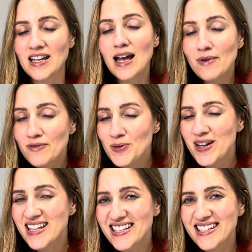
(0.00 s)
type of
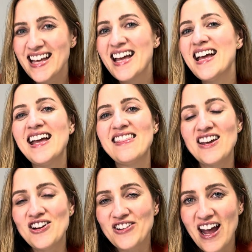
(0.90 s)
twins that
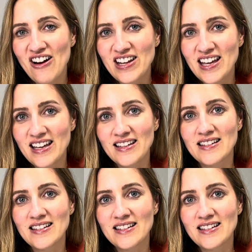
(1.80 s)
you're carrying.